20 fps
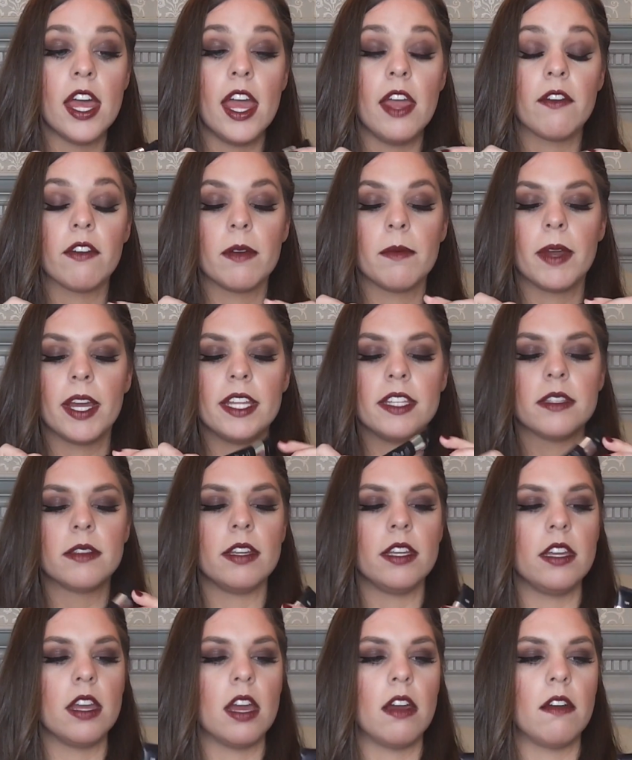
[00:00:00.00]
It reminds
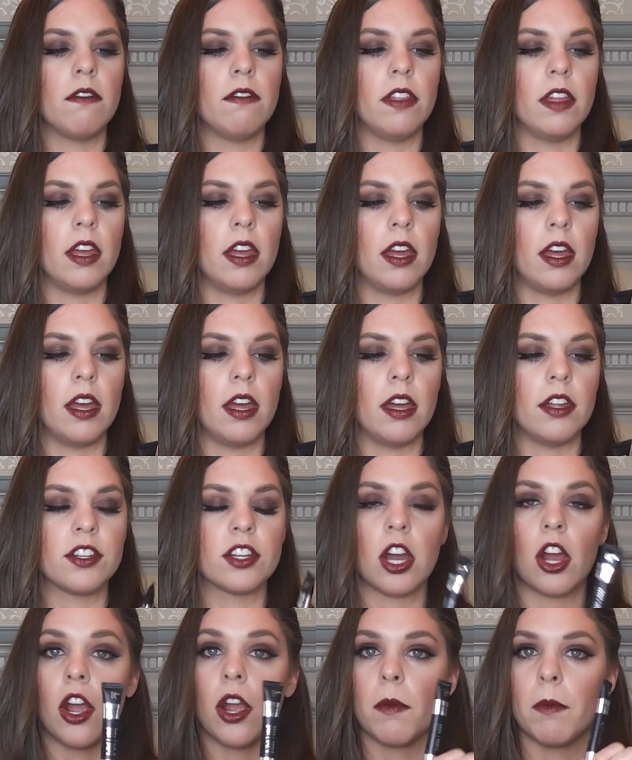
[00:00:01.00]
me of the
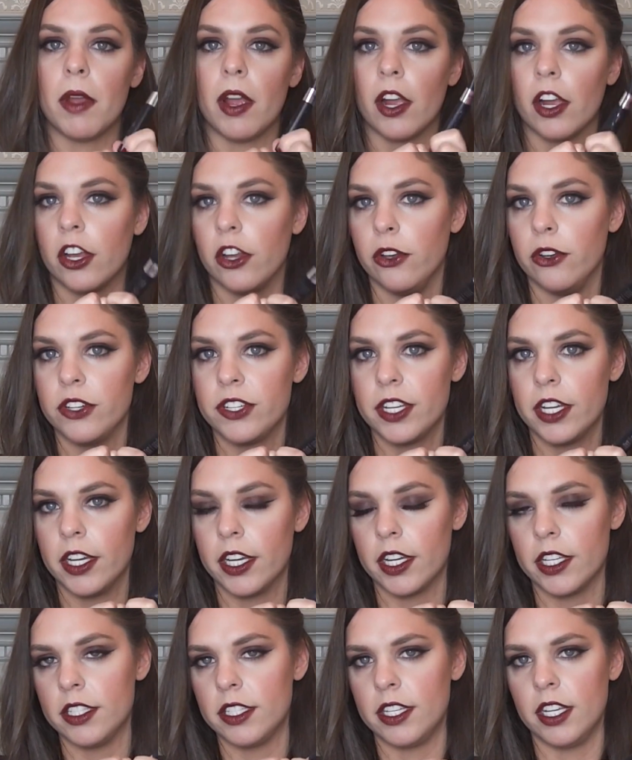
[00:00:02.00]
Tarte
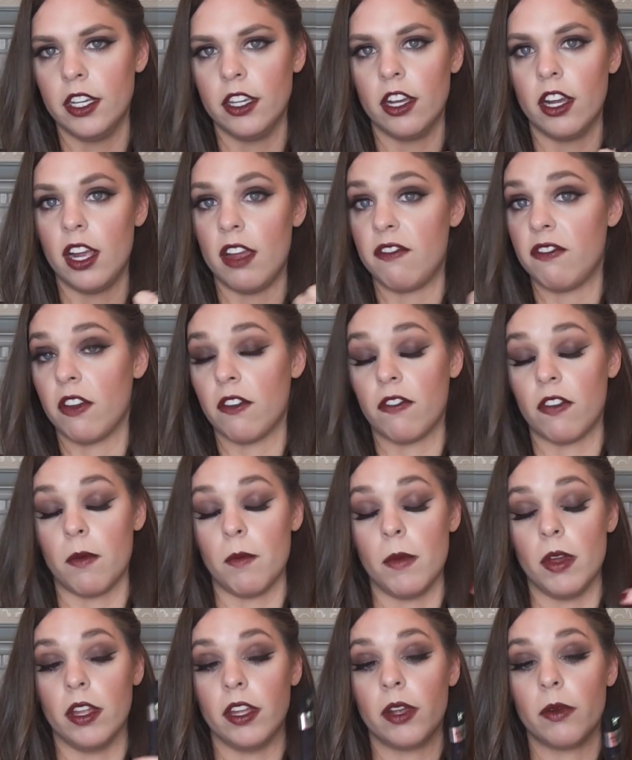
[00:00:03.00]
Maracuja concealer, if you're
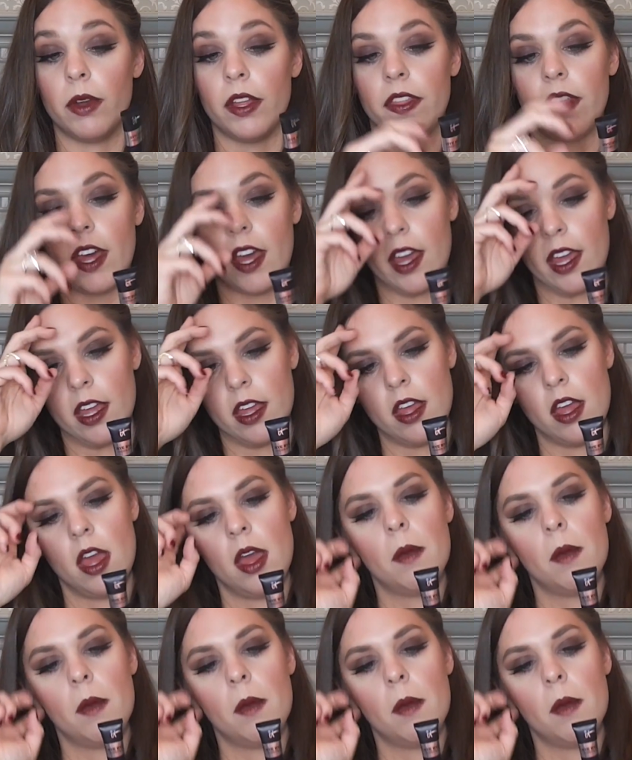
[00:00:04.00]
familiar with that,